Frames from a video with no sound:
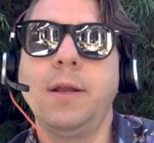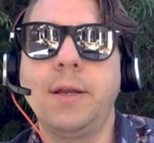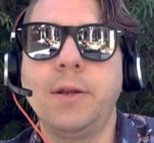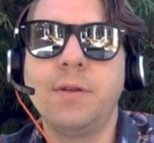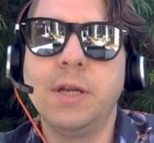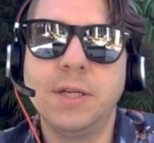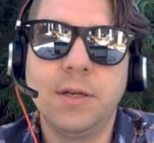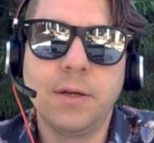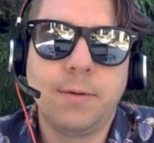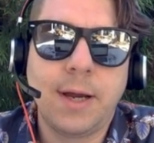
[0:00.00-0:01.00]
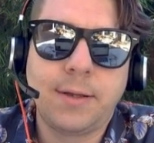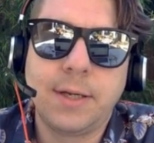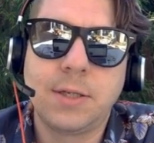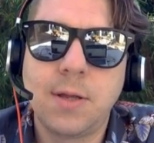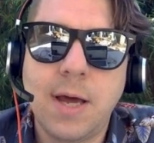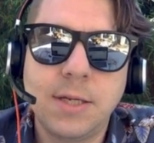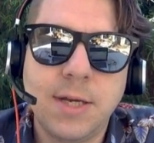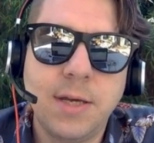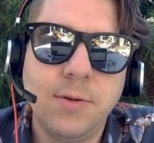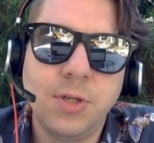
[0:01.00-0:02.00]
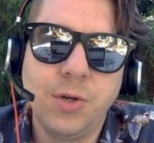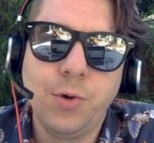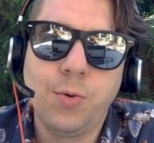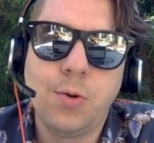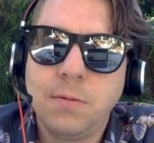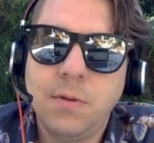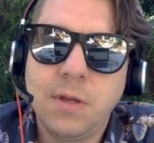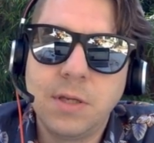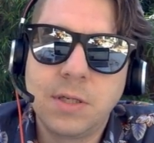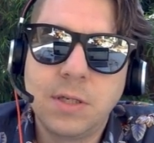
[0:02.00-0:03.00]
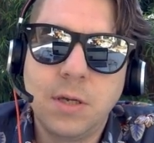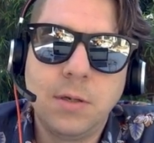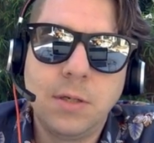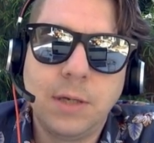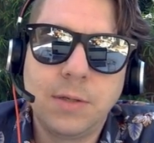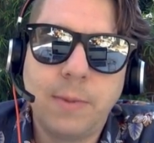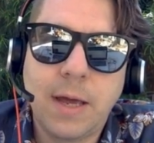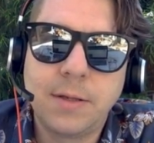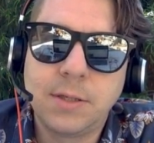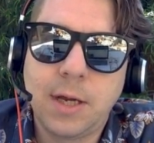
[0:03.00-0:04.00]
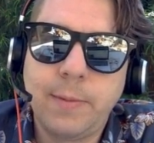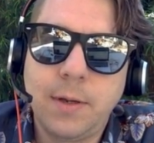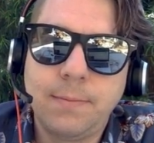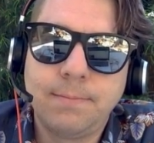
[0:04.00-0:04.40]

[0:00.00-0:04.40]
and I know that I did it correctly. So that is how you do this Delta Math assignment.